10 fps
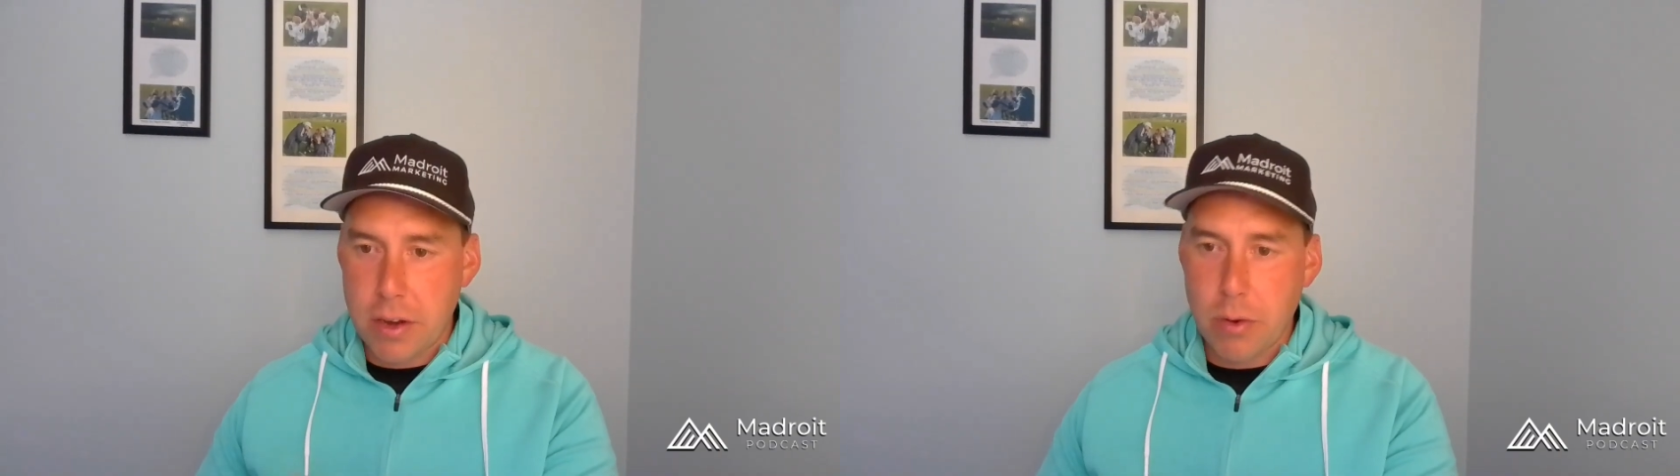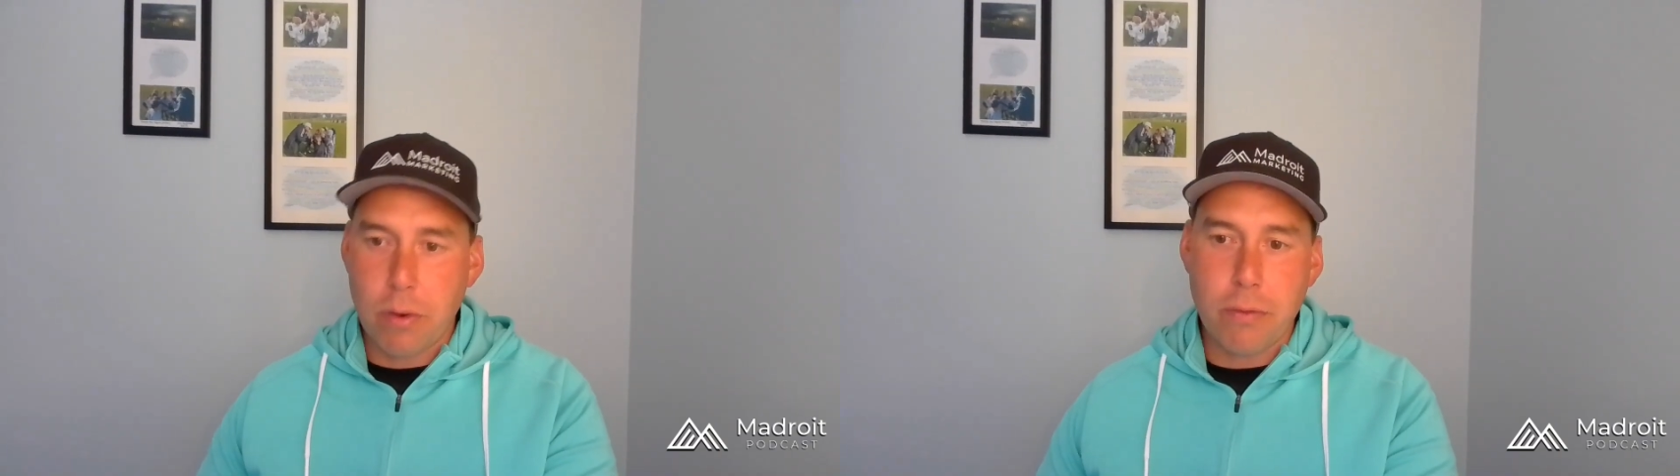
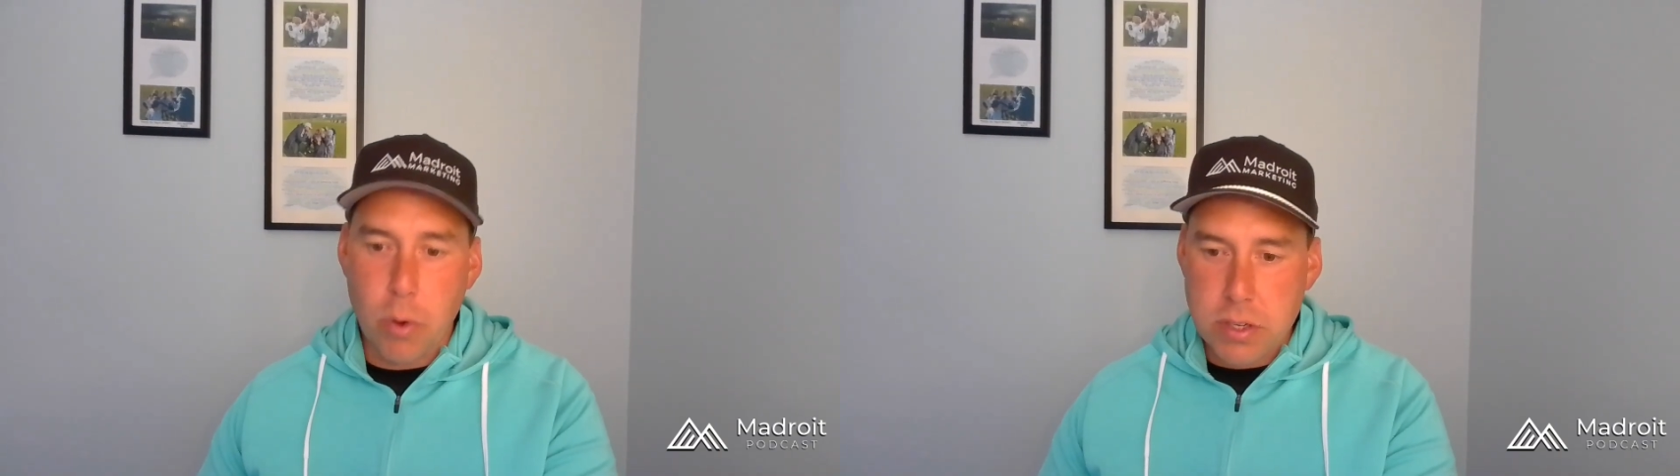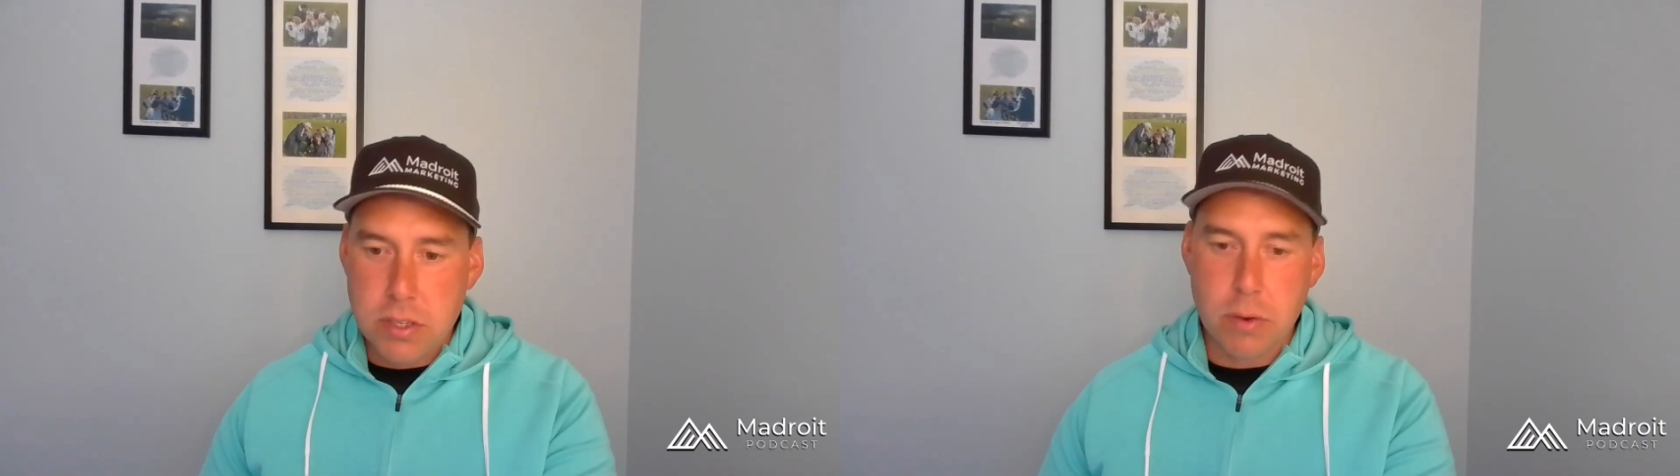your
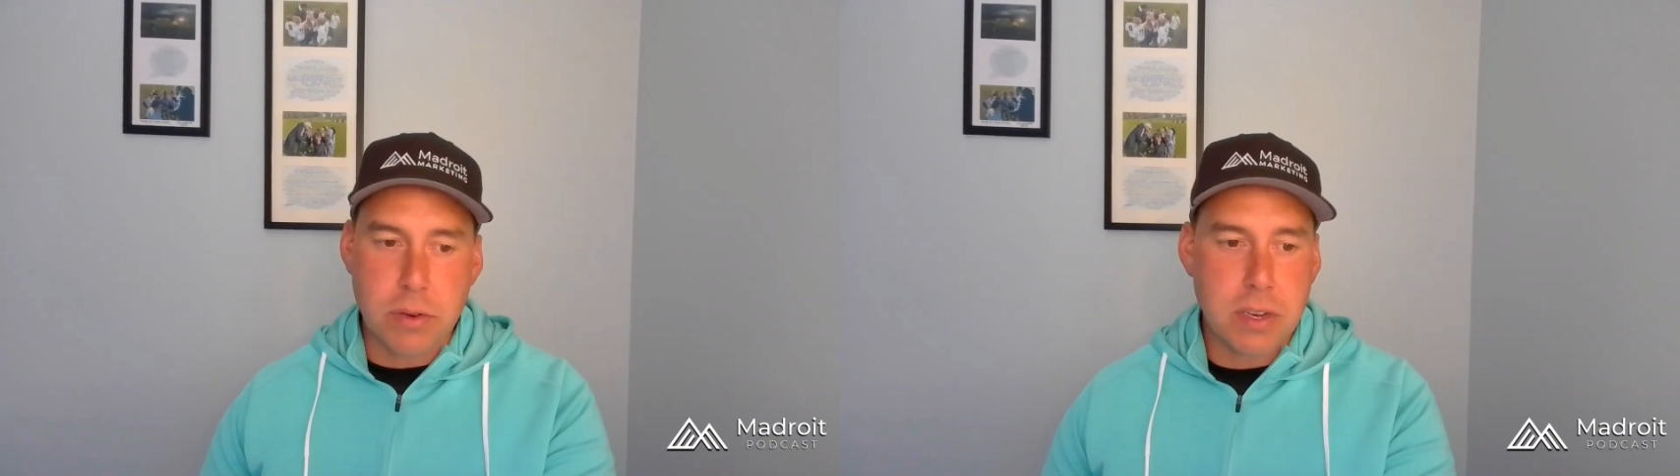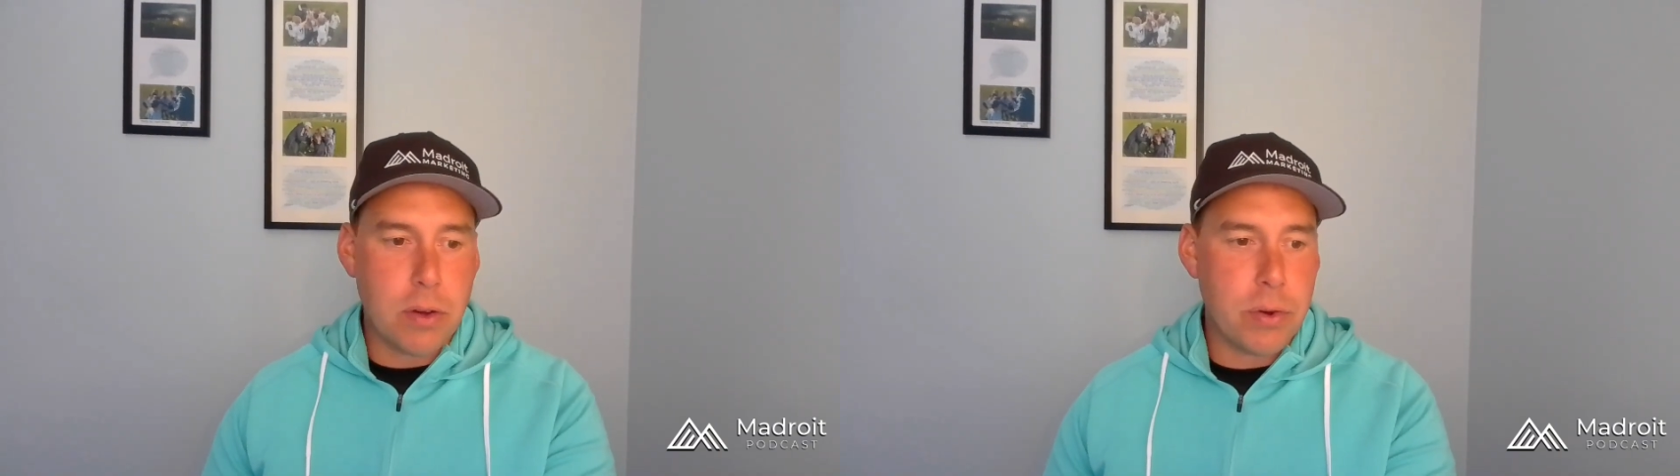voice, your
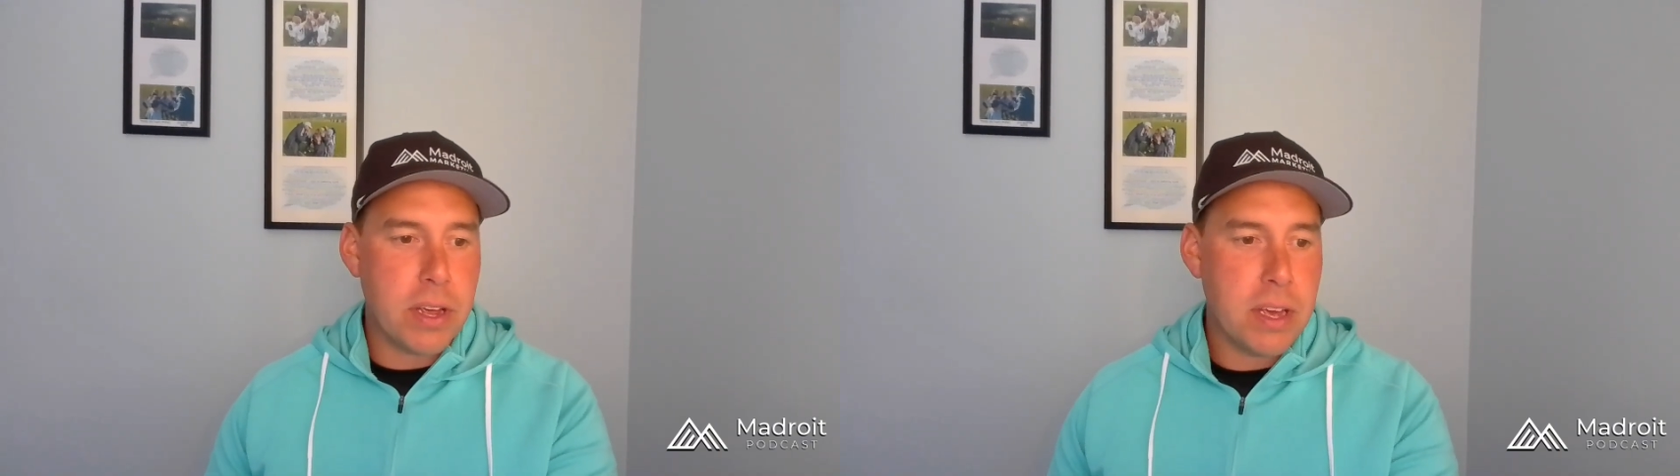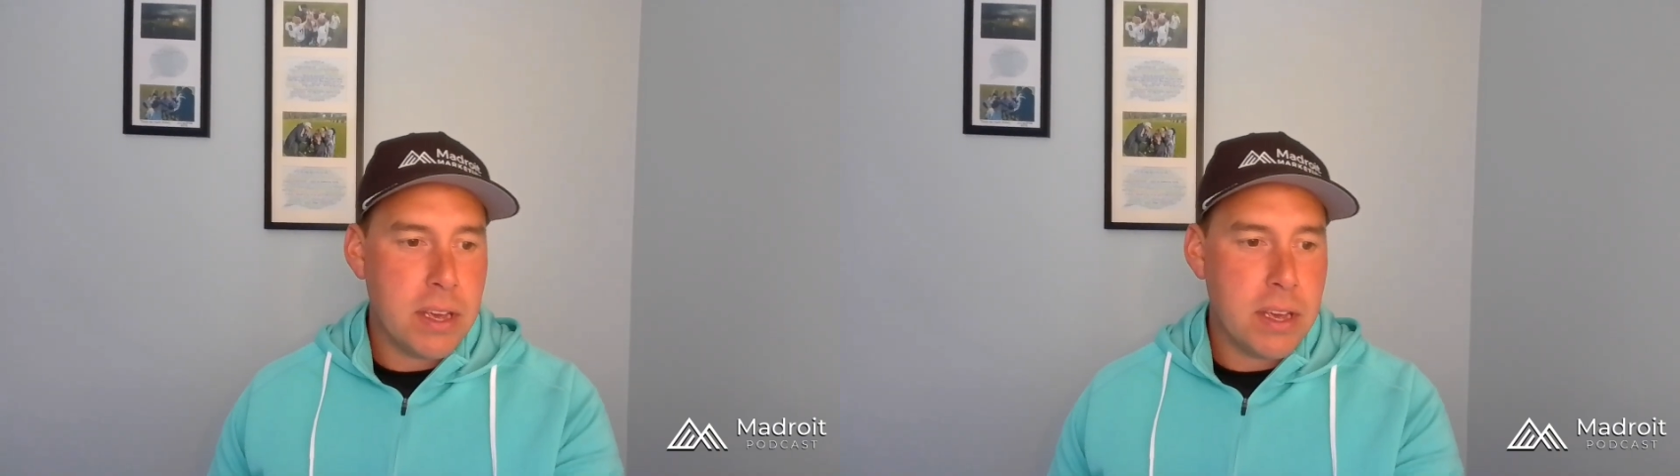tone.